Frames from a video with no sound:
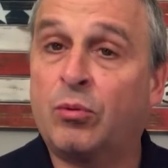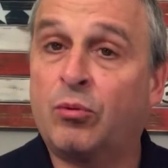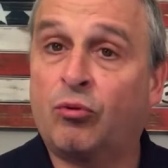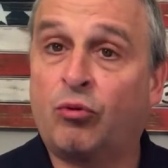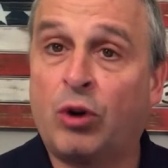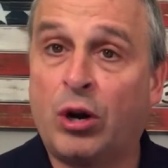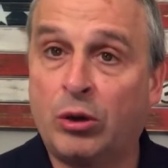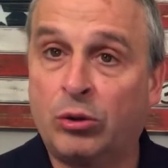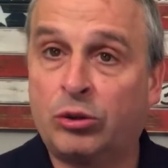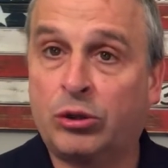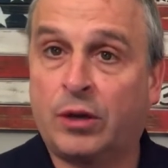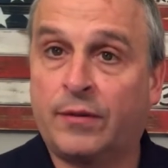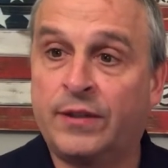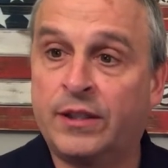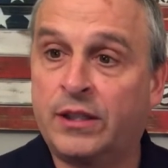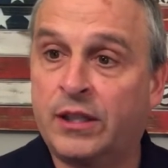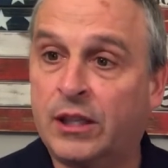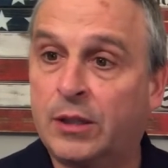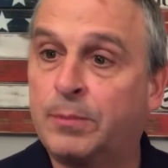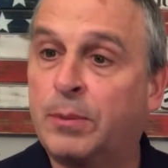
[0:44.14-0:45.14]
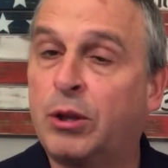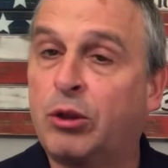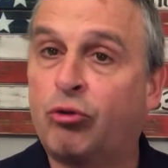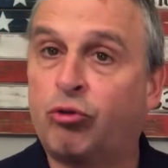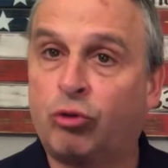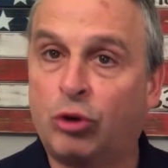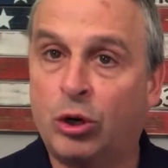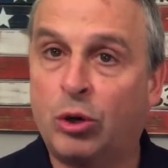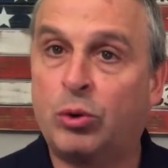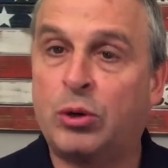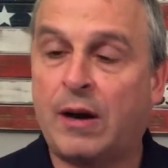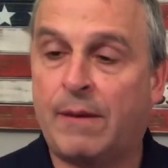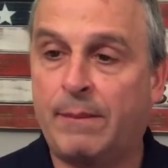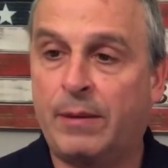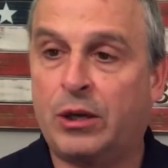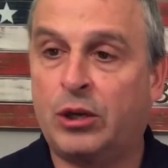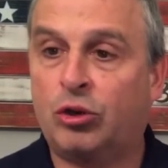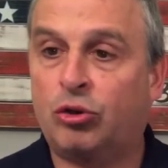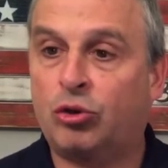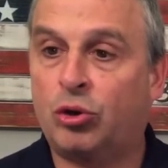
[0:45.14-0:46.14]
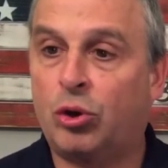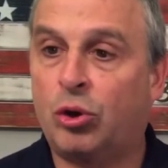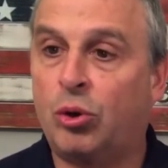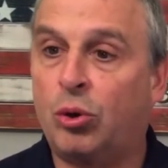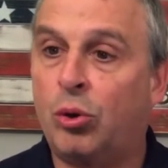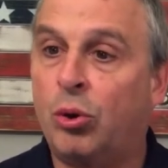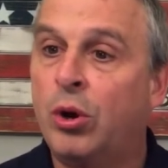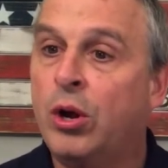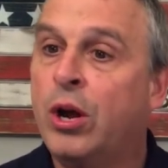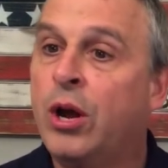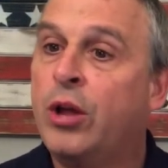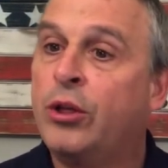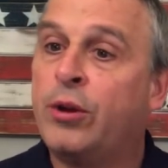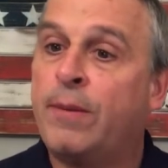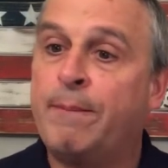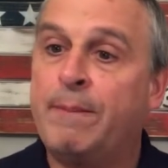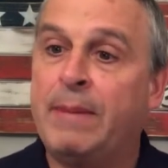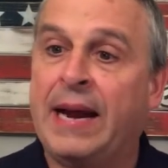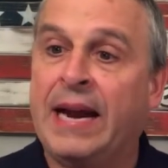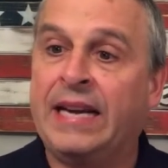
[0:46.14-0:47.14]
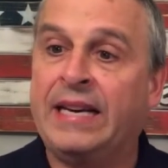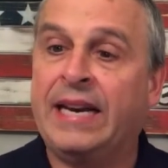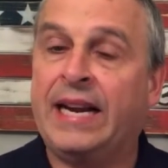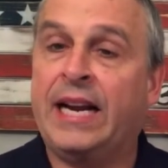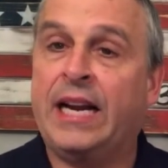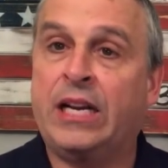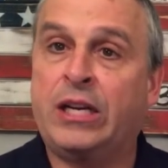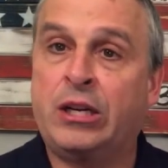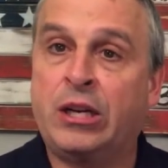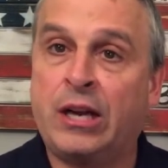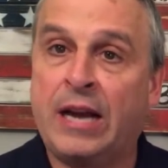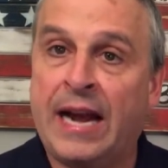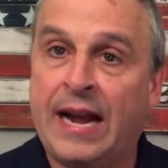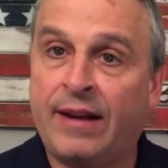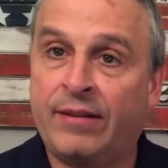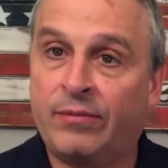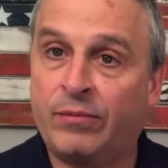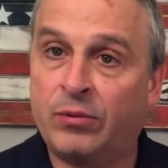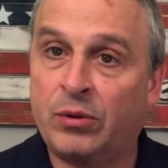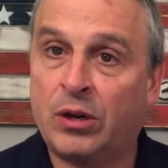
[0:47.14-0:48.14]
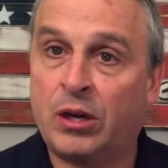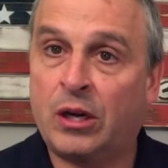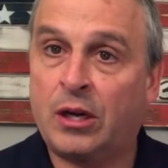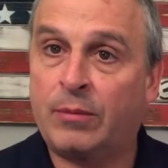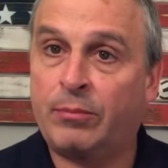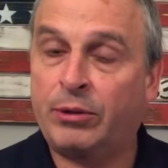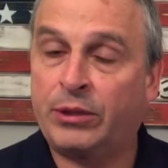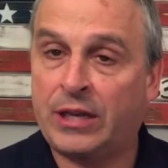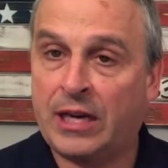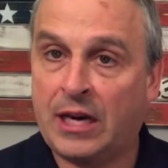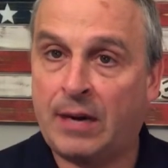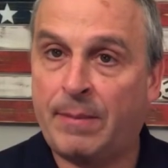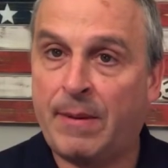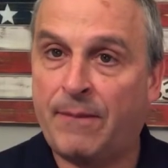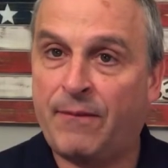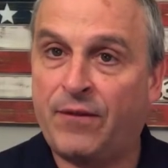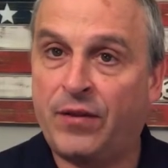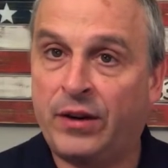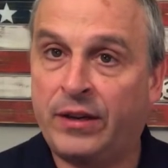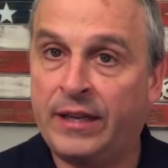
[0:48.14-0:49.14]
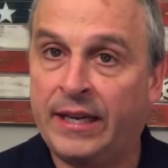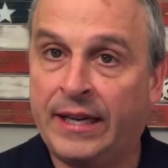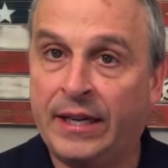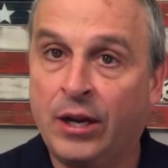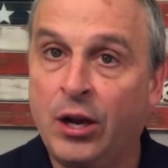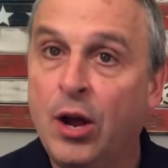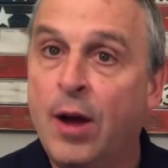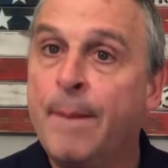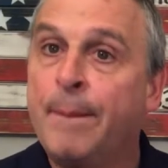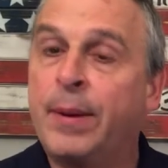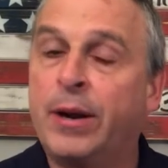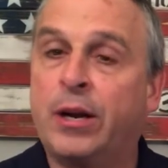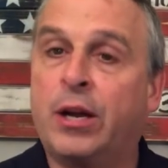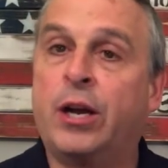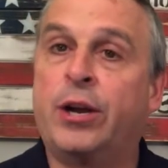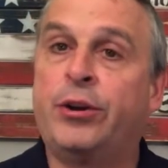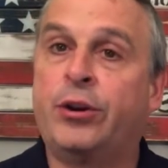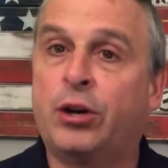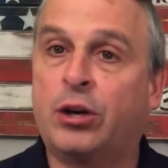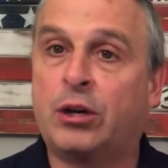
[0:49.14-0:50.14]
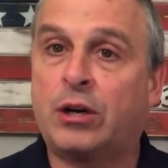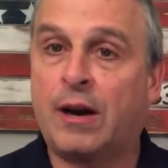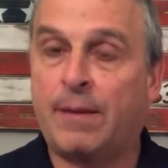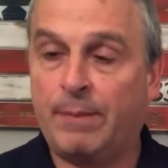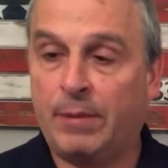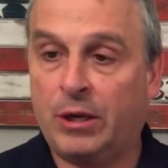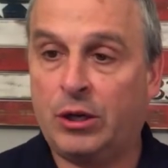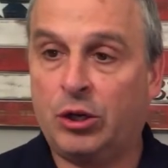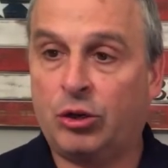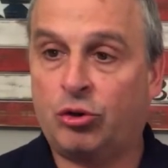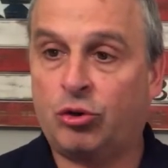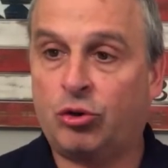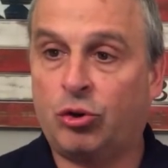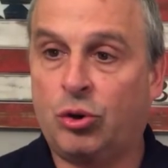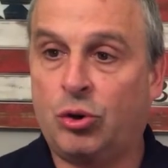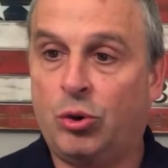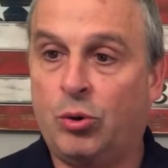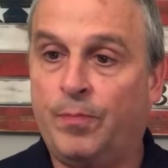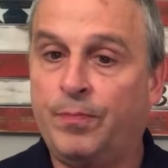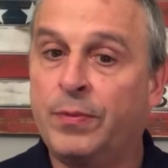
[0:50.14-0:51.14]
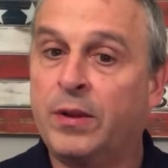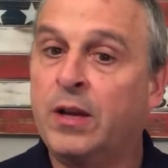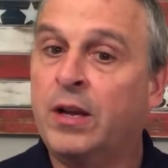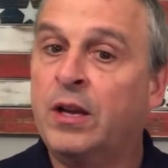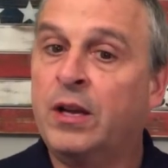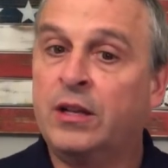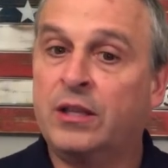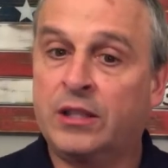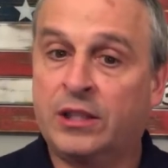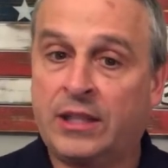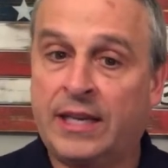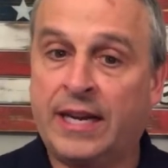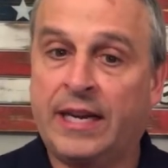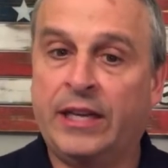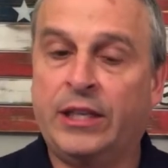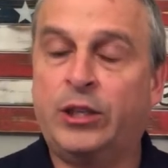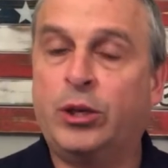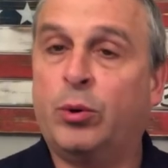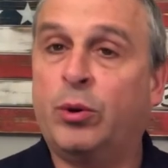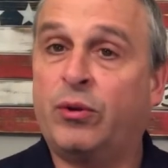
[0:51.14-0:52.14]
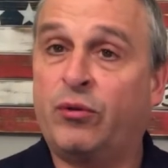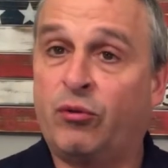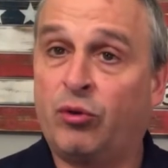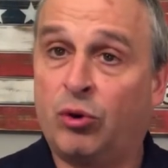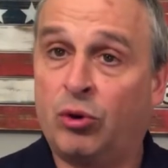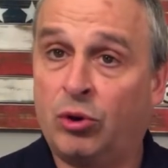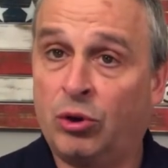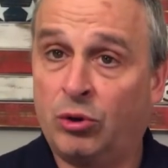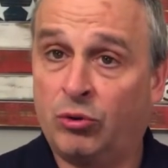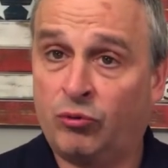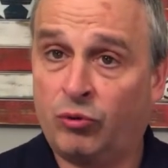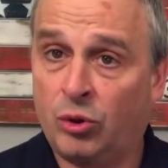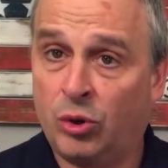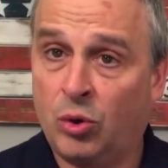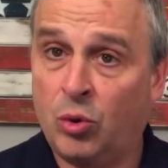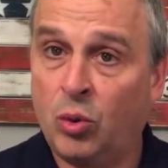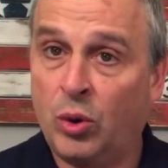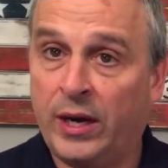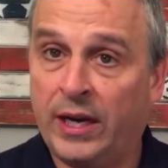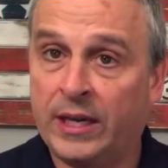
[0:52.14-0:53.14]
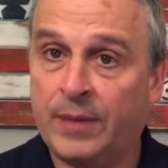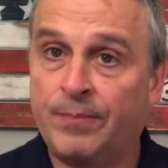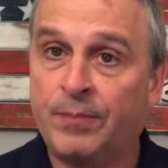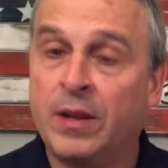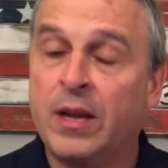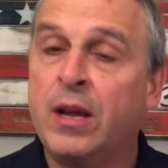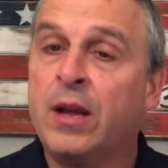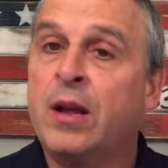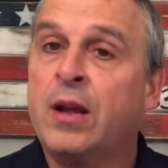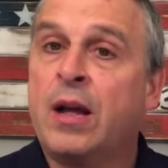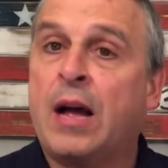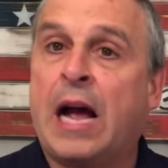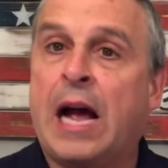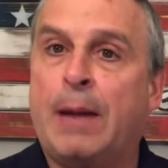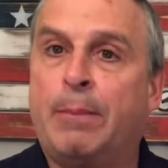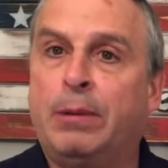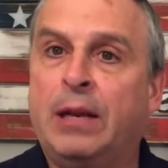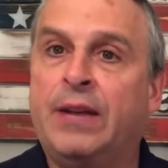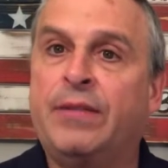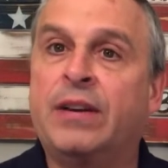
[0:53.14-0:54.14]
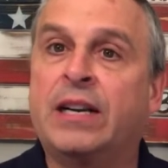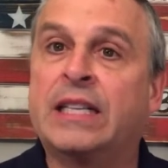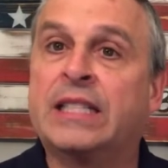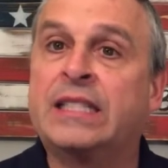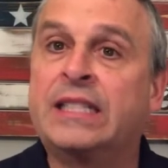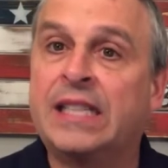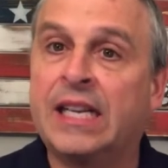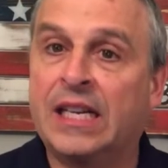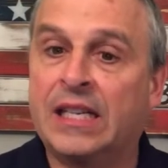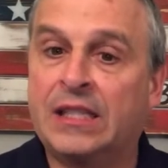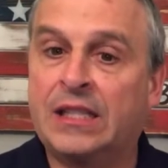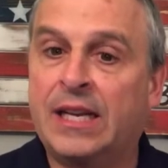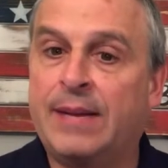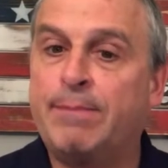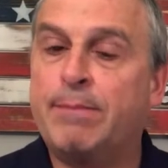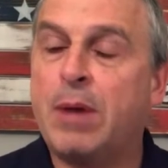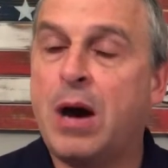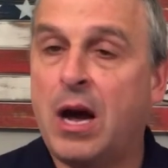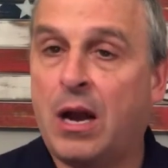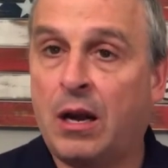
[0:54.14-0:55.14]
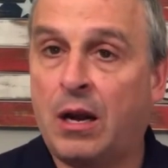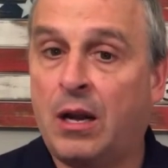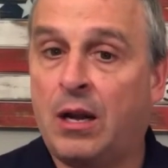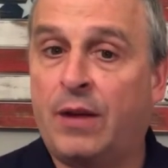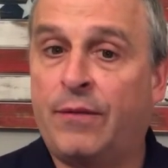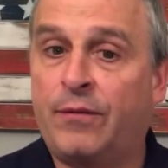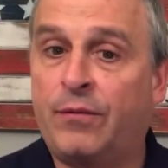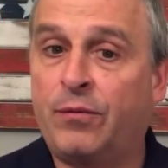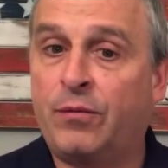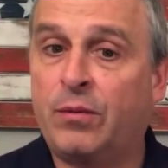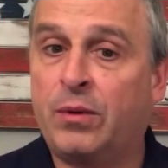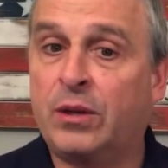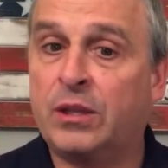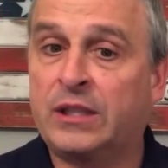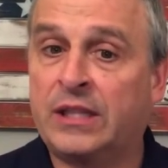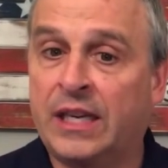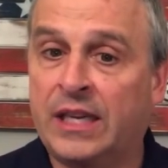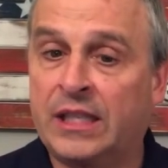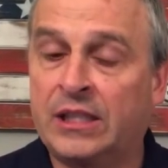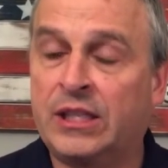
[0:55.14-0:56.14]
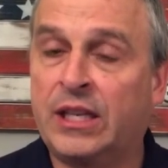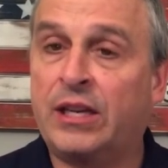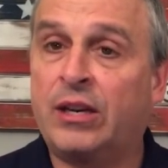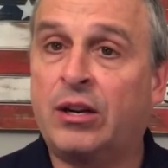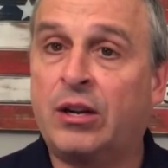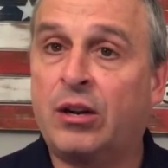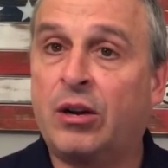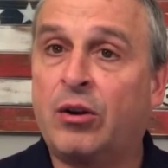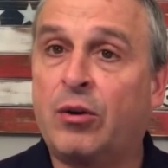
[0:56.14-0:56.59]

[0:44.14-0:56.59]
road services, but through government control. They're mandated to have retirement funding, but under government control. Let's get into it real quick. I believe in a citizen model of citizen